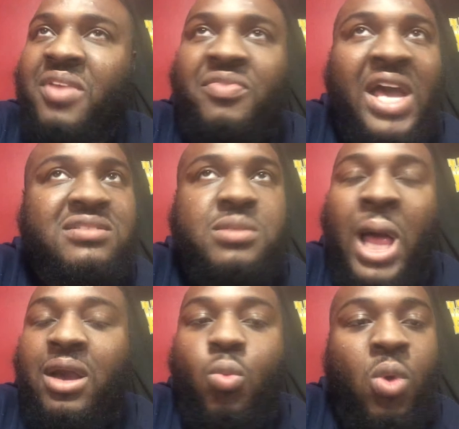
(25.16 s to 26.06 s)
that's
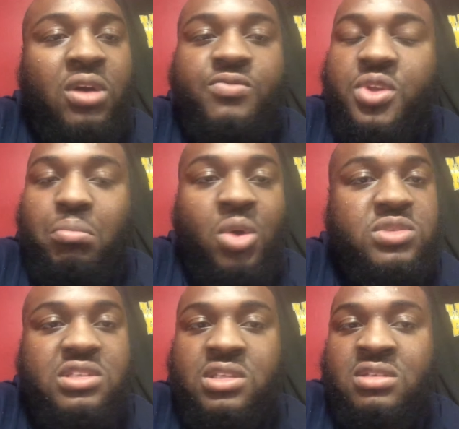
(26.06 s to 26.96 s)
like one of the
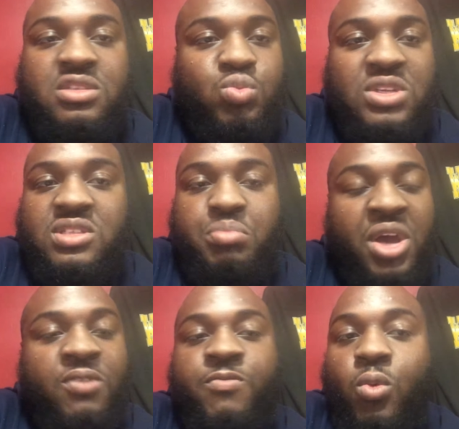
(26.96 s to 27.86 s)
most
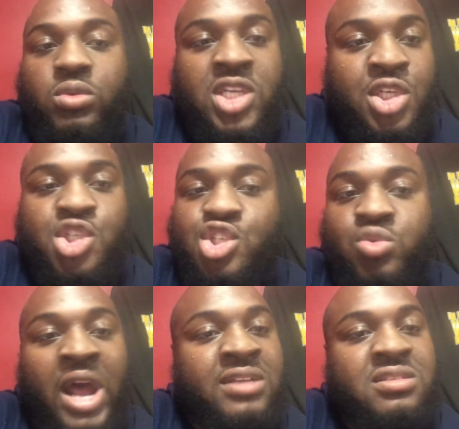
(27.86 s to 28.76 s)
disrespectful diss
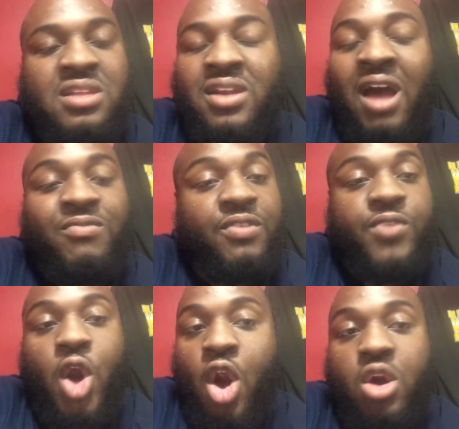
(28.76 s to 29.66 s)
tracks that I've
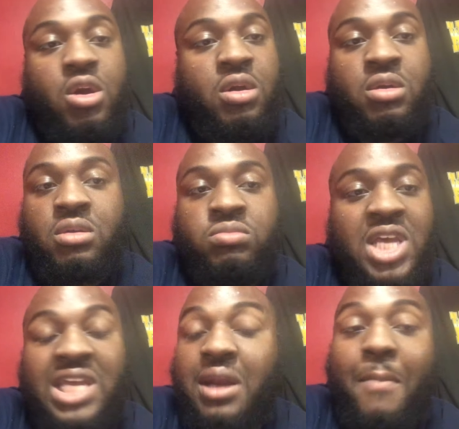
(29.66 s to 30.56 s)
ever heard
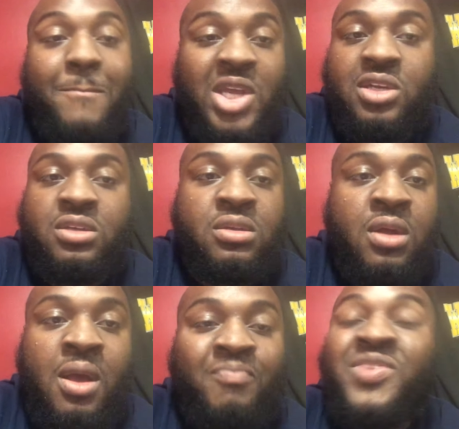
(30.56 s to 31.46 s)
in a minute.
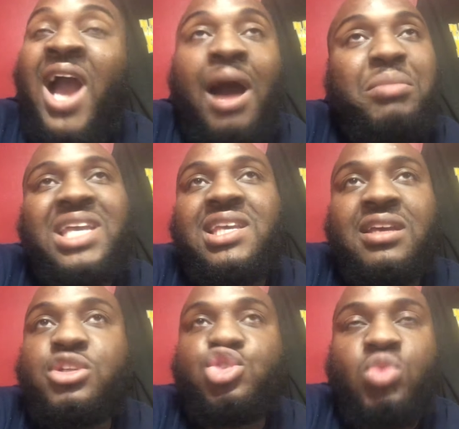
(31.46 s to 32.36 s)
I mean,
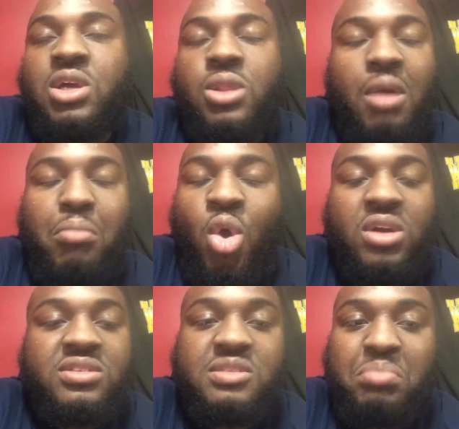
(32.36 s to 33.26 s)
Kendrick
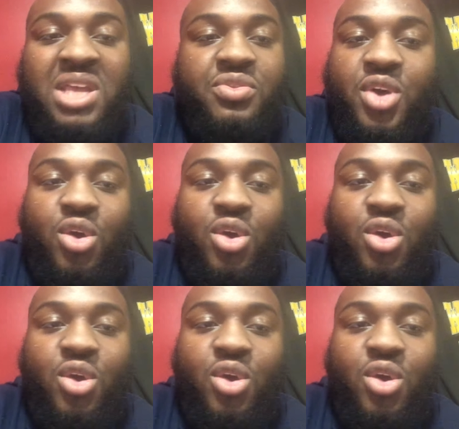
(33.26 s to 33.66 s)
Lamar's Meet the